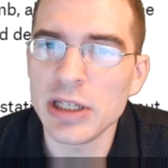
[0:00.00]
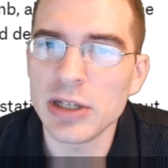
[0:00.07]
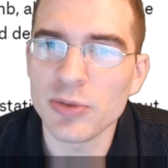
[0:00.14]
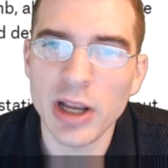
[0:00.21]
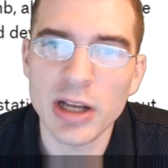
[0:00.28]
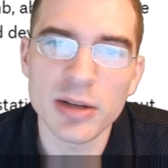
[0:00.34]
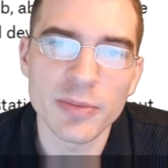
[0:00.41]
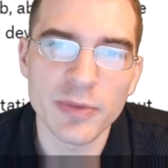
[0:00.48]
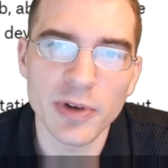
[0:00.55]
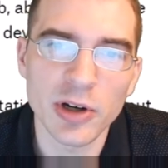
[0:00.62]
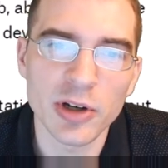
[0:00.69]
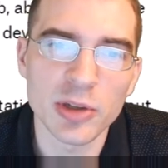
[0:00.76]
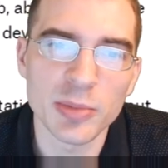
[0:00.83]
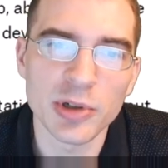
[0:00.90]
random
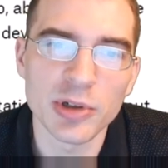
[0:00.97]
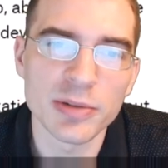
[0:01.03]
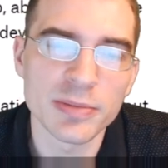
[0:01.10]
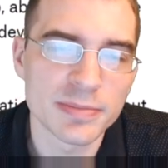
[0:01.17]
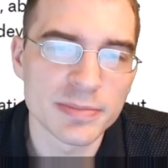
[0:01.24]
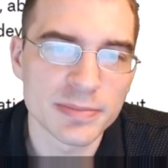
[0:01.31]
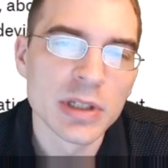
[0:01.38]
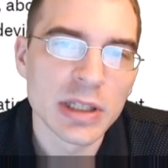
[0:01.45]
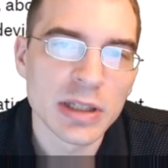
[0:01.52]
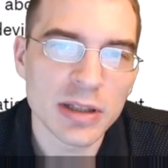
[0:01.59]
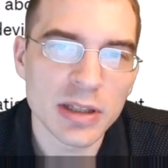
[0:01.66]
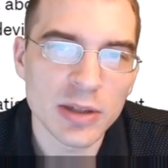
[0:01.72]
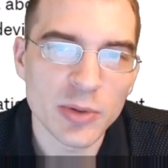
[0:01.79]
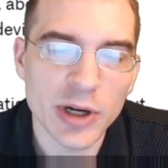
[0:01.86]
variable.
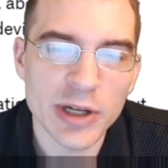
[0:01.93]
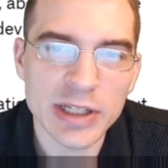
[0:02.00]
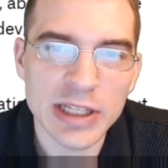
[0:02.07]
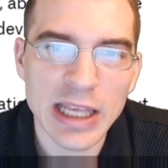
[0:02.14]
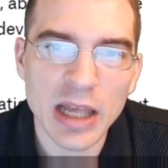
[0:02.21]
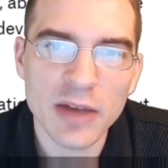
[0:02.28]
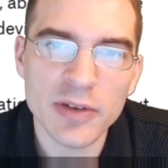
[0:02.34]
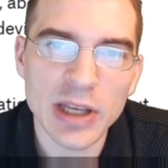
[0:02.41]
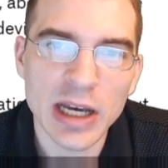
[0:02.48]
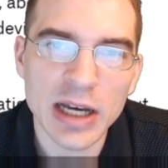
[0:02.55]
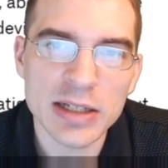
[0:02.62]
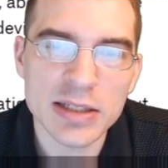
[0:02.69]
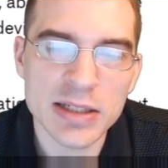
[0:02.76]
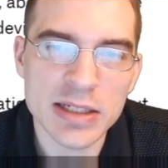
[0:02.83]
The one
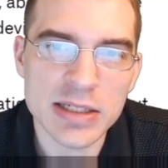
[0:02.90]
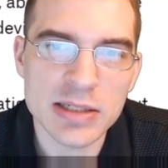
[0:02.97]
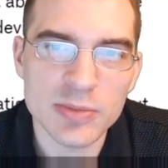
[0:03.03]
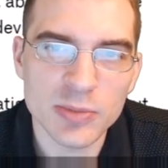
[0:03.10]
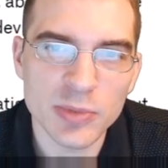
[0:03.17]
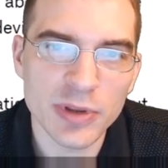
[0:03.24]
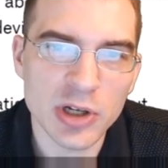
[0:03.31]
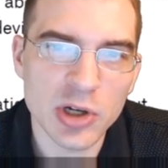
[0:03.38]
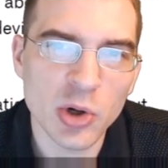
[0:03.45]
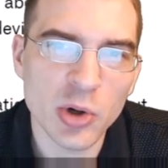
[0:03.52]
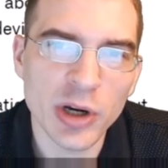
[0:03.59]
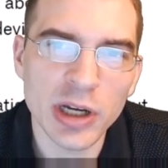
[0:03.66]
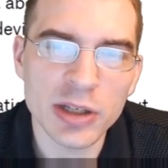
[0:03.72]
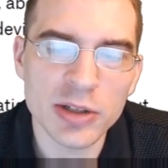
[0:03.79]
caveat is, with a
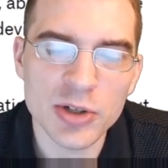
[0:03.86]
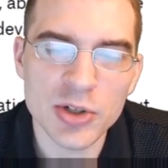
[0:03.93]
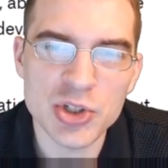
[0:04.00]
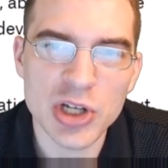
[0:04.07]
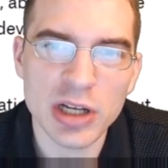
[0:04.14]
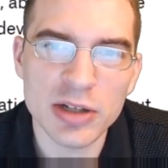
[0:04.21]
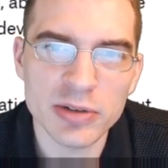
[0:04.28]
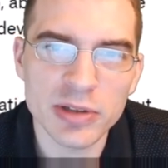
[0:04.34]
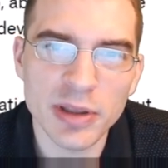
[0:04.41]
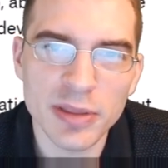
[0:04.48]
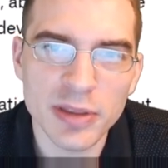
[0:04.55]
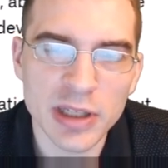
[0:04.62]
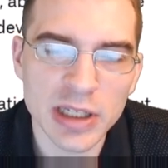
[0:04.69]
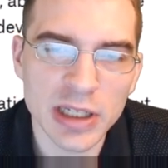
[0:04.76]
coin, you're generally
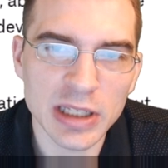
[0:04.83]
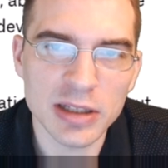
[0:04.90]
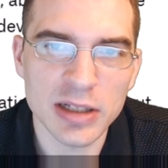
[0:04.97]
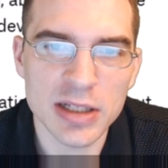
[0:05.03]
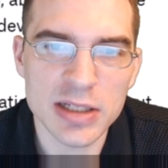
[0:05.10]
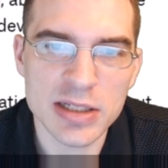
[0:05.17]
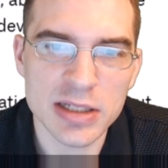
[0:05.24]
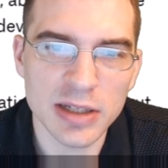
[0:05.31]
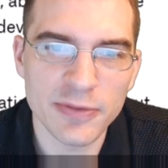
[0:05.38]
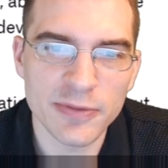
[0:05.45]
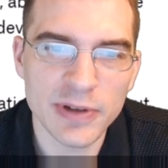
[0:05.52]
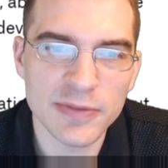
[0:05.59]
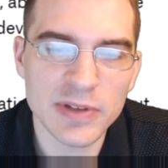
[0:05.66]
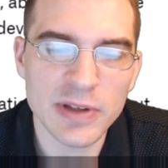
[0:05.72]
thinking that it's a
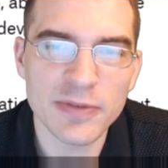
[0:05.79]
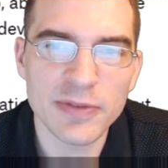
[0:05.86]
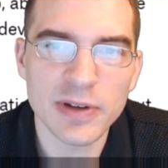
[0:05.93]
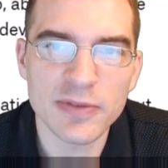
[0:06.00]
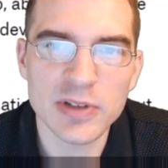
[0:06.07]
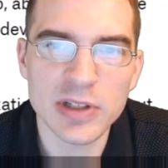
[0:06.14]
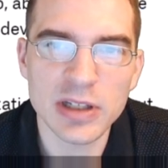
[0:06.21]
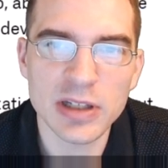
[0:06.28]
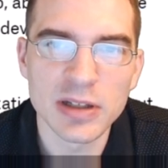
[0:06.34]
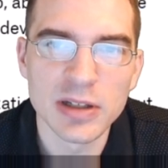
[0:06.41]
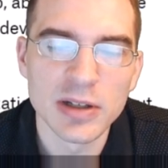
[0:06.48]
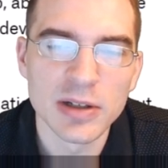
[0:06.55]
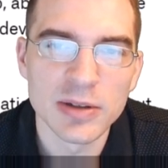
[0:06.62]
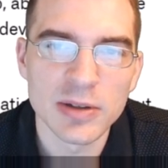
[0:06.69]
50-50
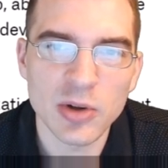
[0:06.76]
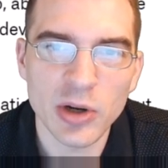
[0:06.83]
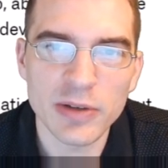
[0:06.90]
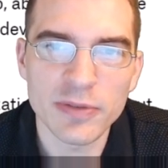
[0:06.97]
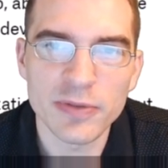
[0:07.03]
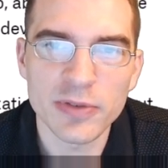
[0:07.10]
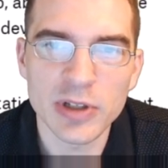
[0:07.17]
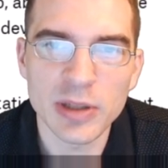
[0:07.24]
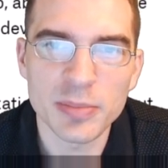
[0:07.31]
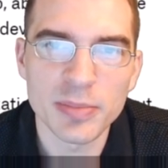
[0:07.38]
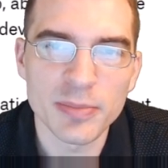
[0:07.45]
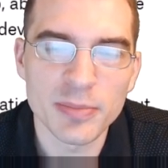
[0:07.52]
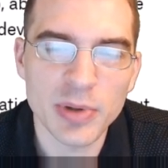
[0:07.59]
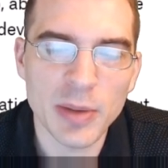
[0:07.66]
coin
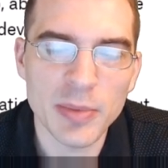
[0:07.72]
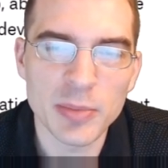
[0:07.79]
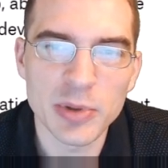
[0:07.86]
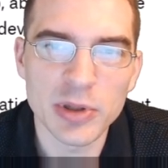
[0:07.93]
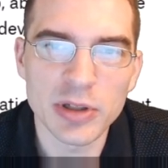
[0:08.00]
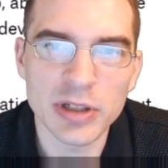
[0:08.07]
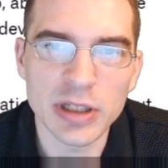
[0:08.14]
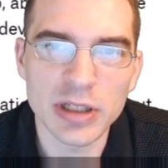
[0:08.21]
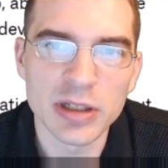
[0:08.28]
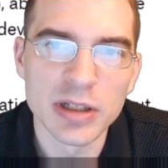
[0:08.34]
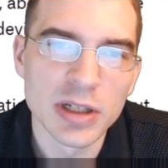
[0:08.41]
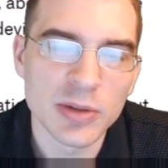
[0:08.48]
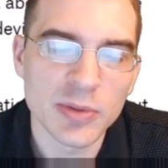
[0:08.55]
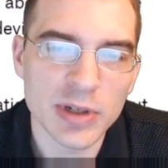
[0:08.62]
flip probability,
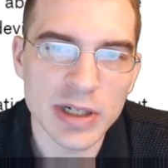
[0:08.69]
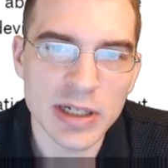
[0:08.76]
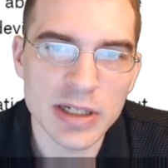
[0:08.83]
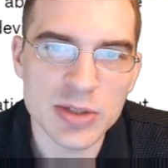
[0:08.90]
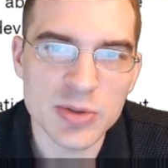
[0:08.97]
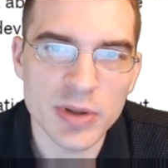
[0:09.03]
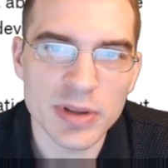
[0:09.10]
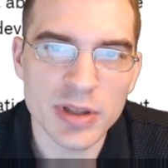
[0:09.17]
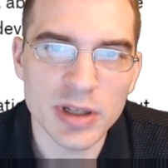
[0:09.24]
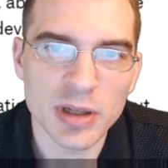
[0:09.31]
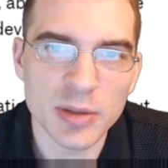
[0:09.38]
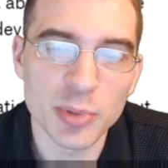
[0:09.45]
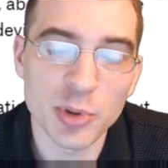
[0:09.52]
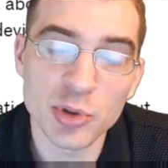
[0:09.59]
whereas with
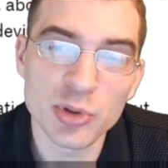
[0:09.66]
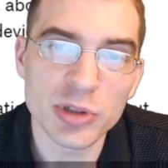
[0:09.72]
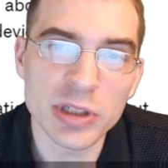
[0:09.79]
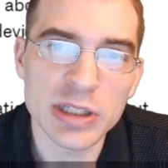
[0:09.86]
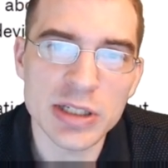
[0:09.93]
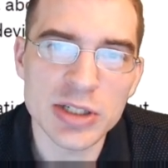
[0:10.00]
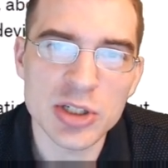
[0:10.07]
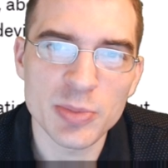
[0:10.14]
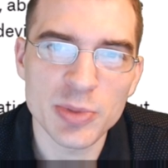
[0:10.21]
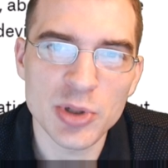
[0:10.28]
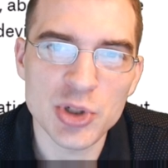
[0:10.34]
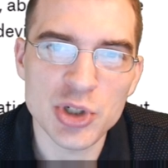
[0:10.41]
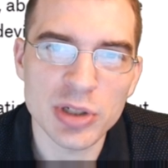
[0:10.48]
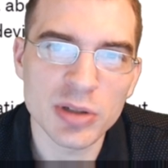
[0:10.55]
a Bernoulli
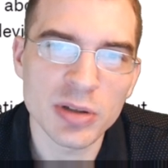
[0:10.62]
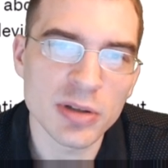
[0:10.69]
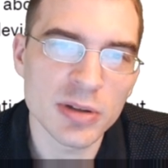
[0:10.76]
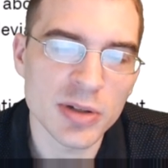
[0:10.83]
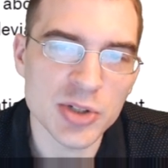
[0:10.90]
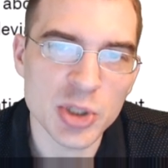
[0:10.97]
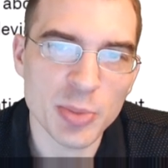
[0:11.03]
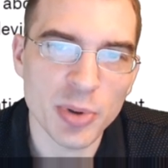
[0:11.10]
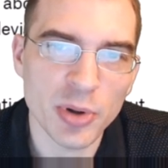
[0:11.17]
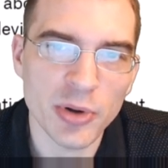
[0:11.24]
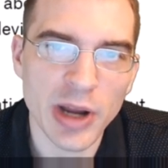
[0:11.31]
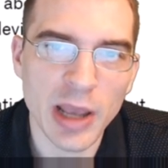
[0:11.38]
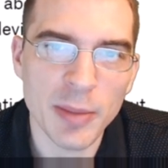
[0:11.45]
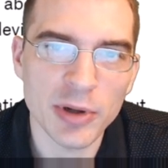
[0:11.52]
distribution, there's a
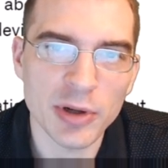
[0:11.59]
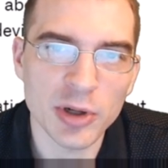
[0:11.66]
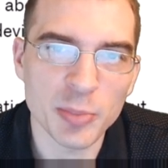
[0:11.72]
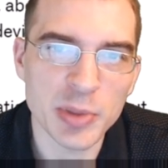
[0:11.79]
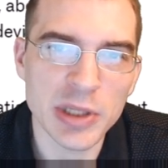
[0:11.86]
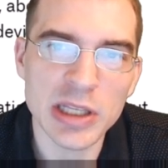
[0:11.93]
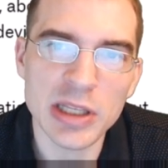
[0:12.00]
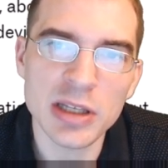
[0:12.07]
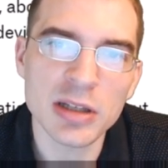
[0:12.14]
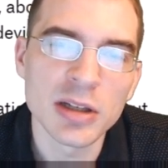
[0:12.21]
parameter p